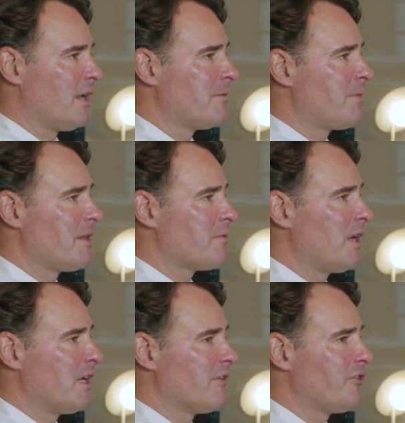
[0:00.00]
And by the
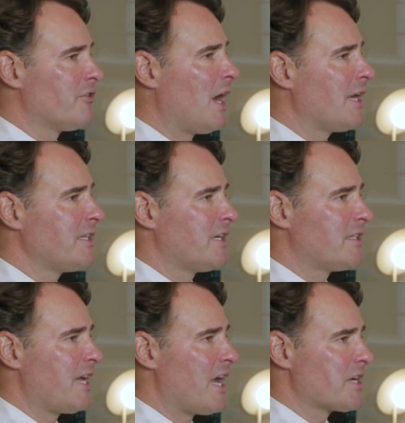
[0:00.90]
way, if you're not in a
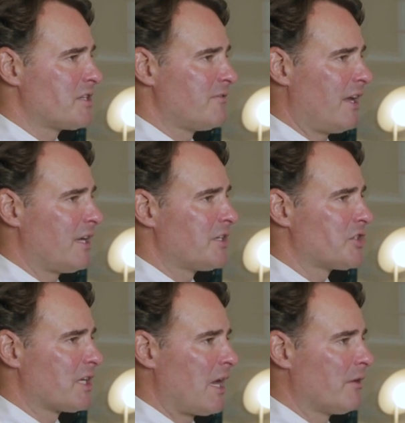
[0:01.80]
tax
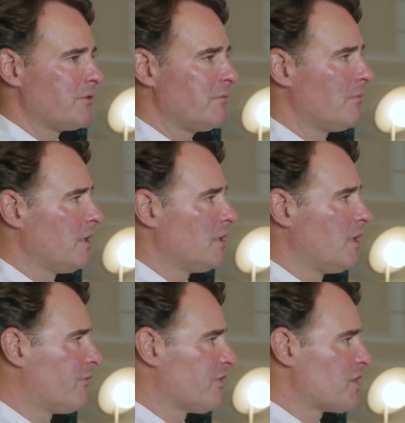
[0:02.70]
advantaged account, you
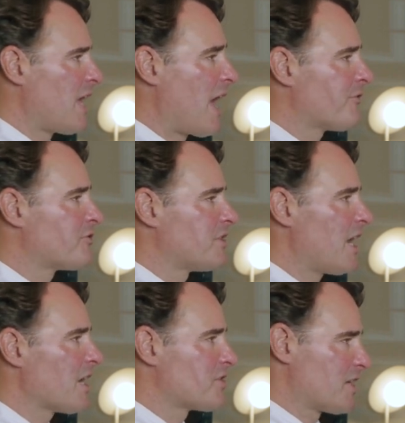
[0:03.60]
know, if it's an
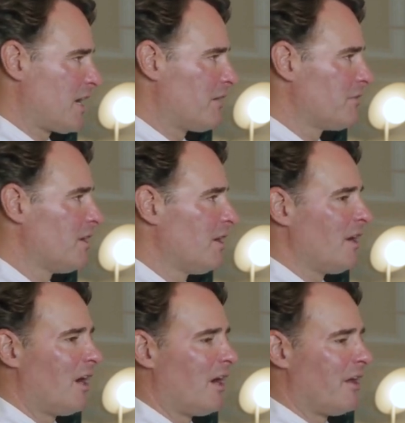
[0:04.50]
after-tax account,
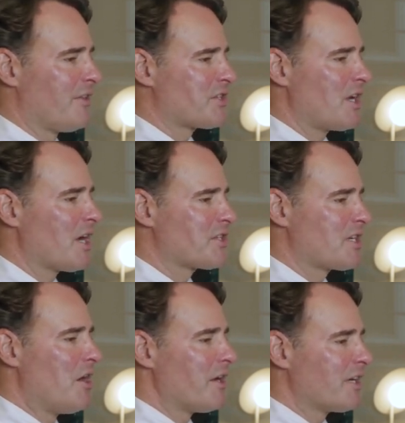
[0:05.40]
the stock's
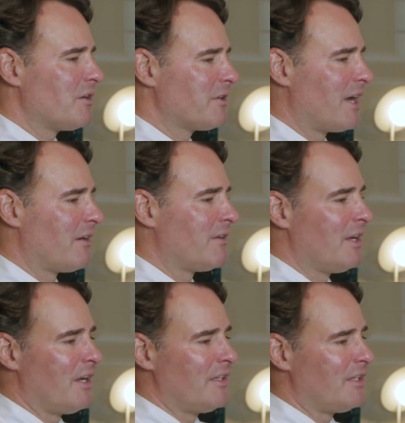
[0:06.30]
got to go down,
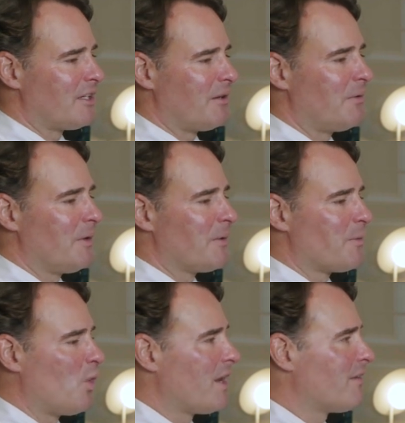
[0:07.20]
you know,
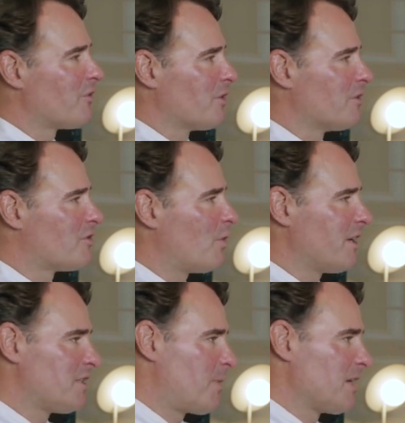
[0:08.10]
whatever,
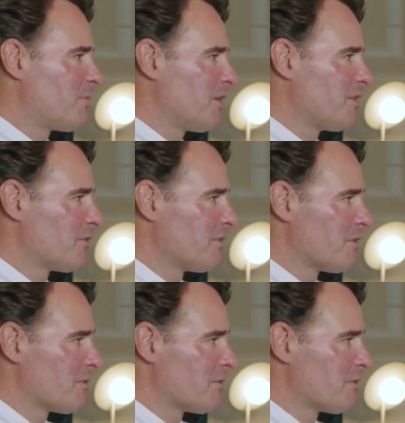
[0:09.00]
20, depending upon your